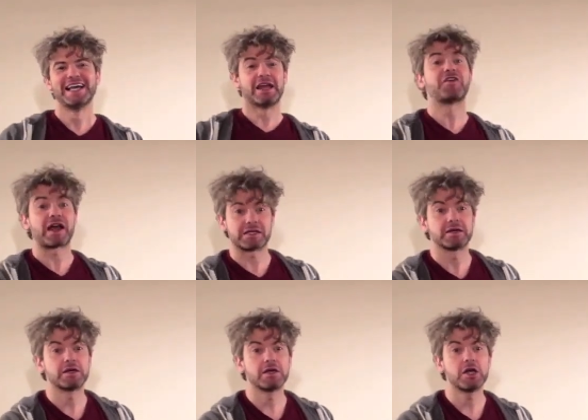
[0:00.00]
In fact,
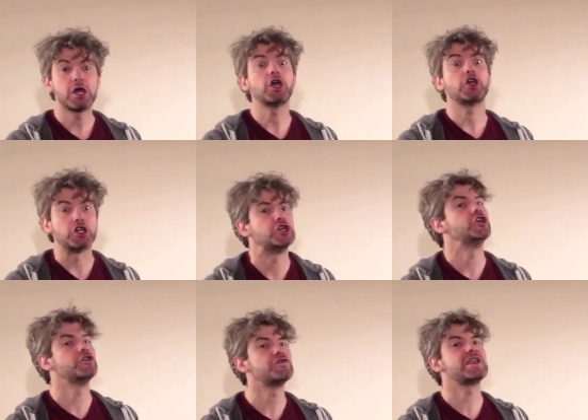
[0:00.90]

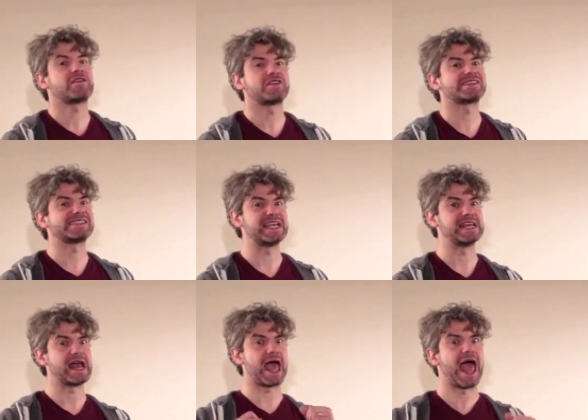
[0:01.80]
You've never
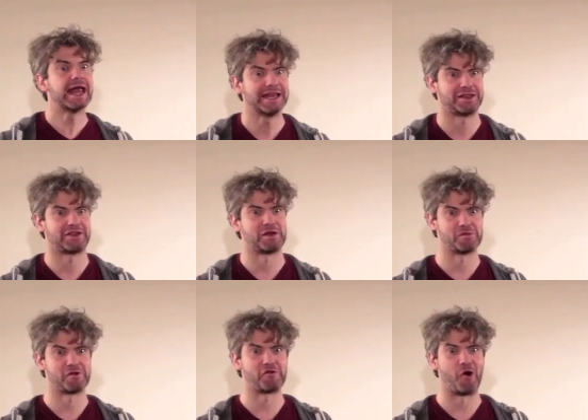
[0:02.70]
seen anything
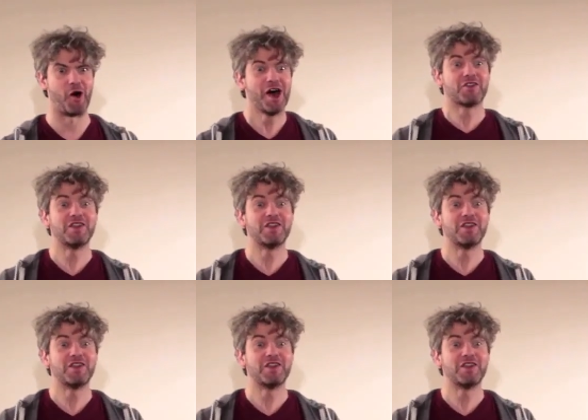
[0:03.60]
before.